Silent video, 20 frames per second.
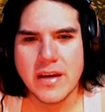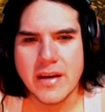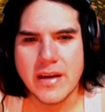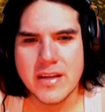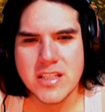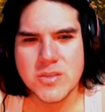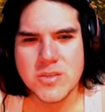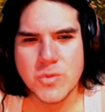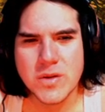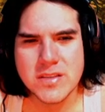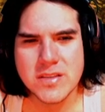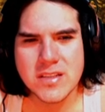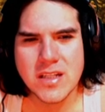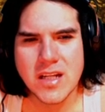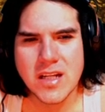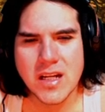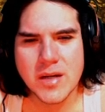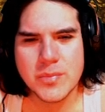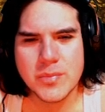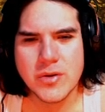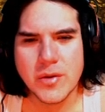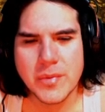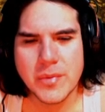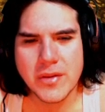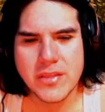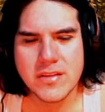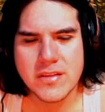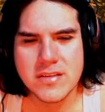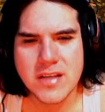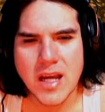This wasn't an
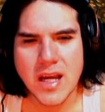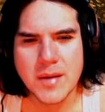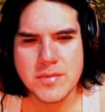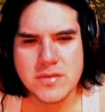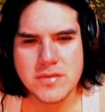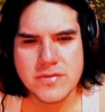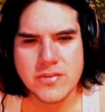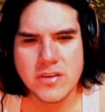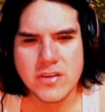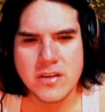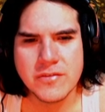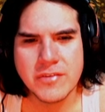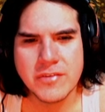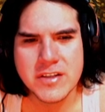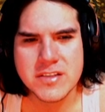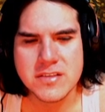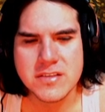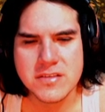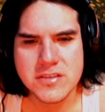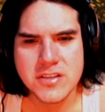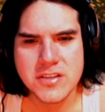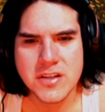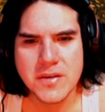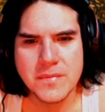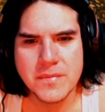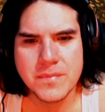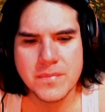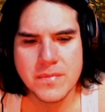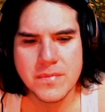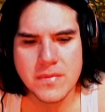appropriate time for confessions, you
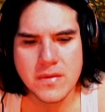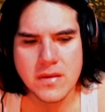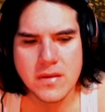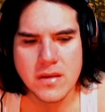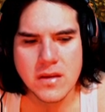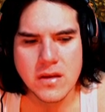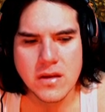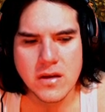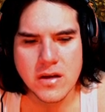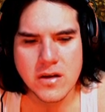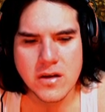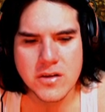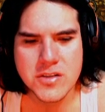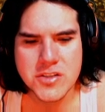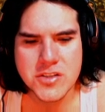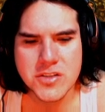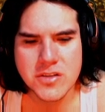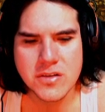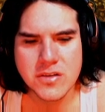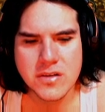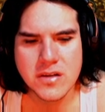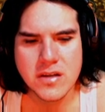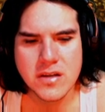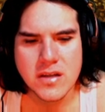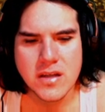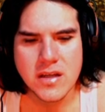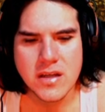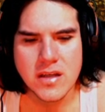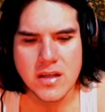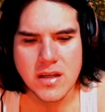know? Oh, sure.
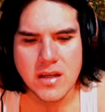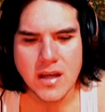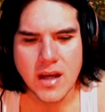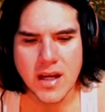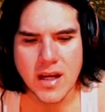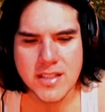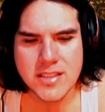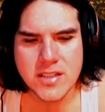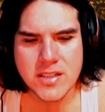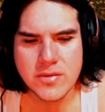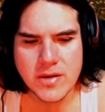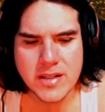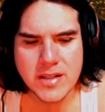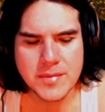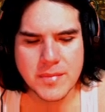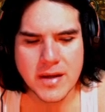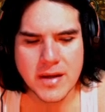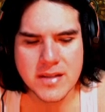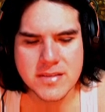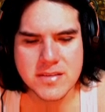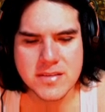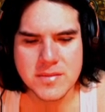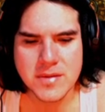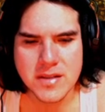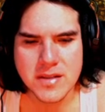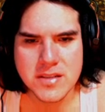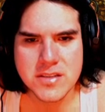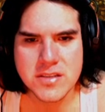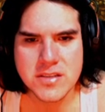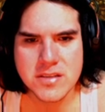I didn't really mind so
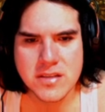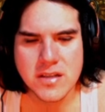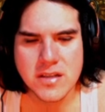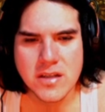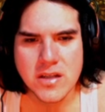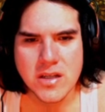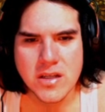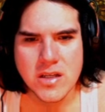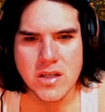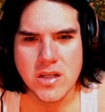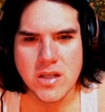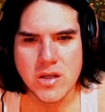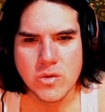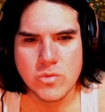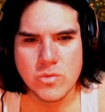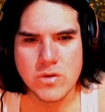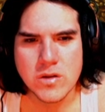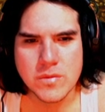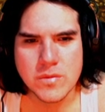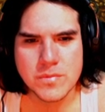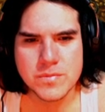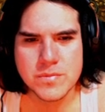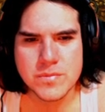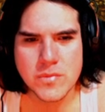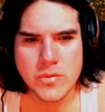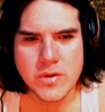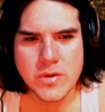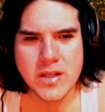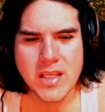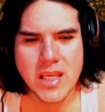much. Well,
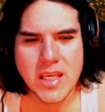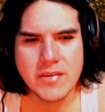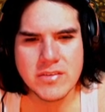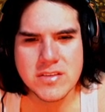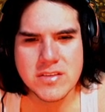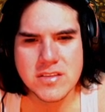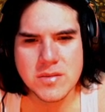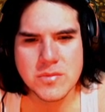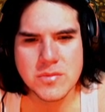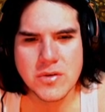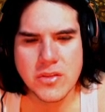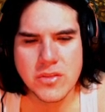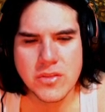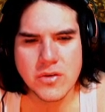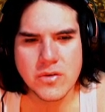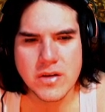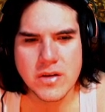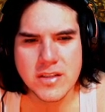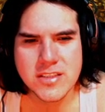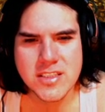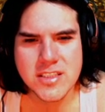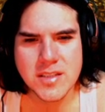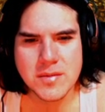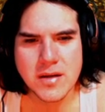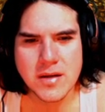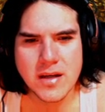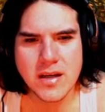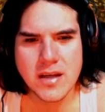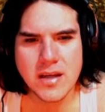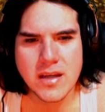when I gave it some more thought, it, se
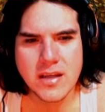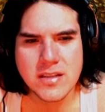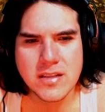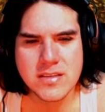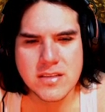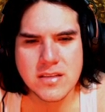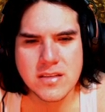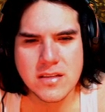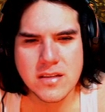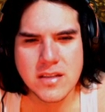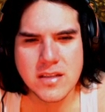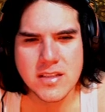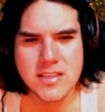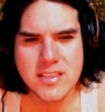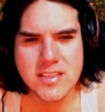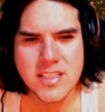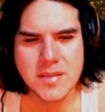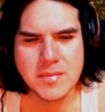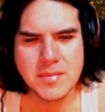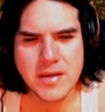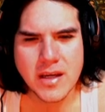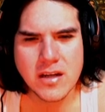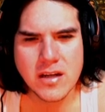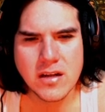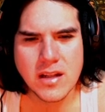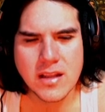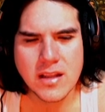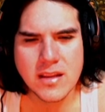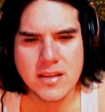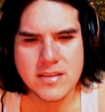I, it seemed kind of
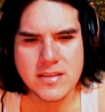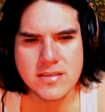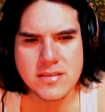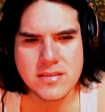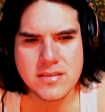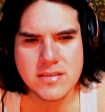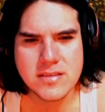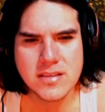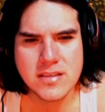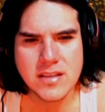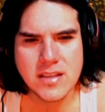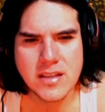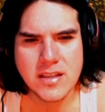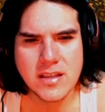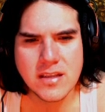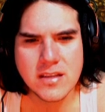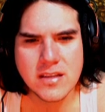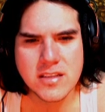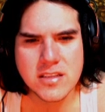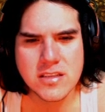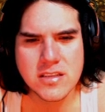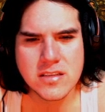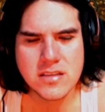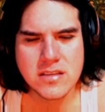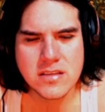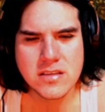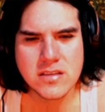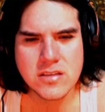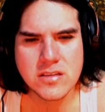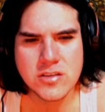like this silly
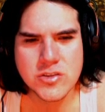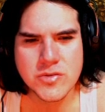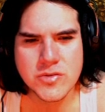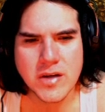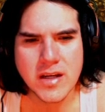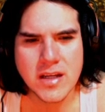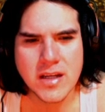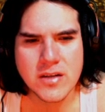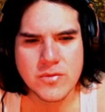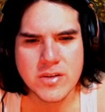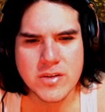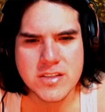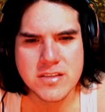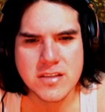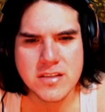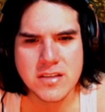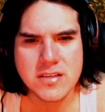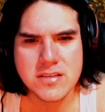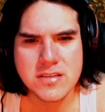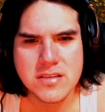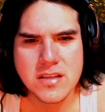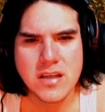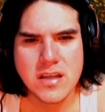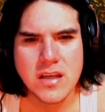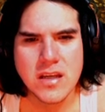to try and rush things.